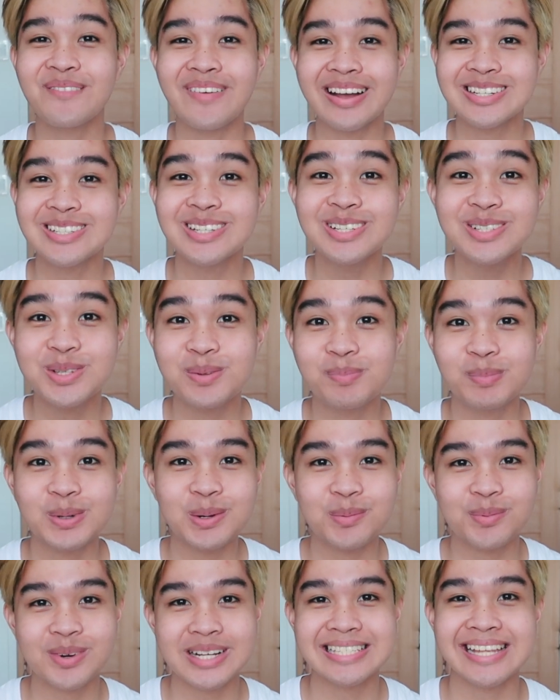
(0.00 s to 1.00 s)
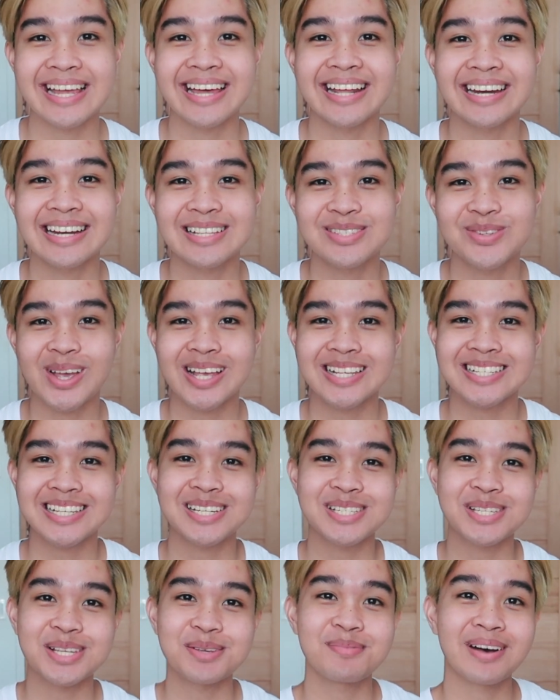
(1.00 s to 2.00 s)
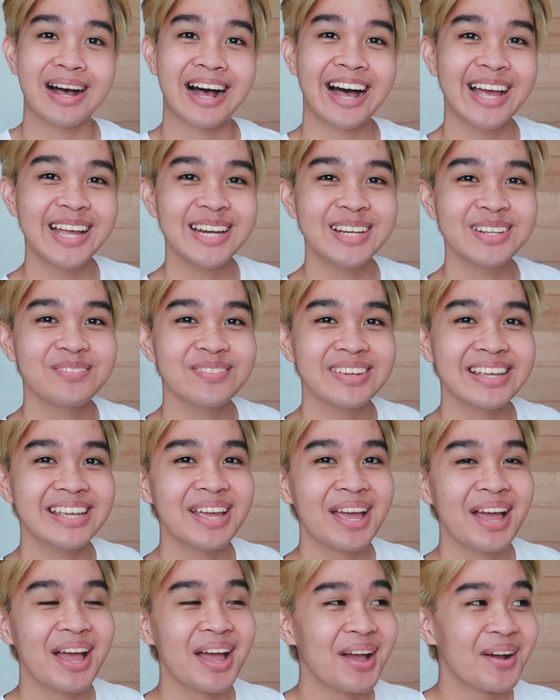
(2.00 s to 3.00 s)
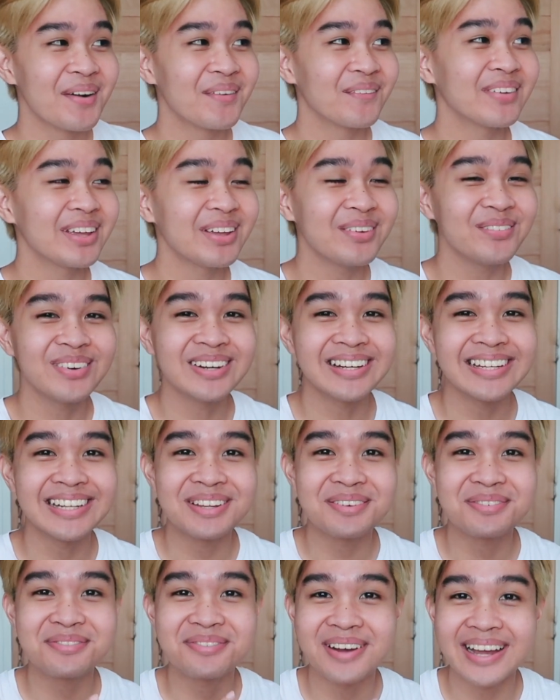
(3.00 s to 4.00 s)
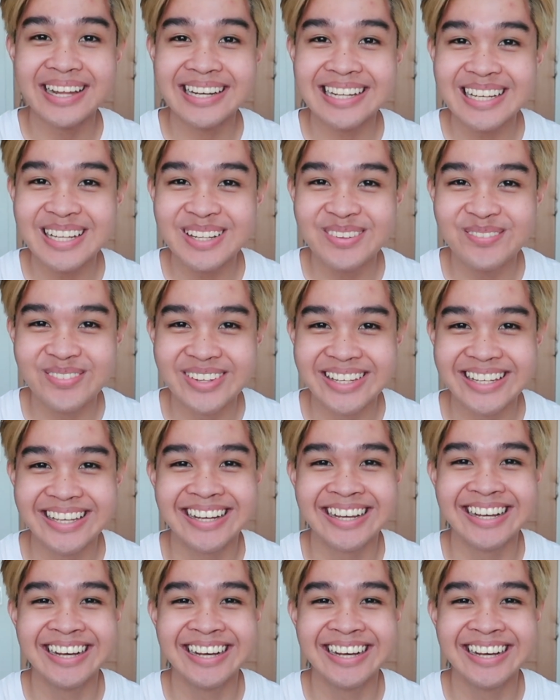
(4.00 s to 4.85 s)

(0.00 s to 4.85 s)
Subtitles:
I'm actually super duper excited. As you guys can see behind me, we would finally be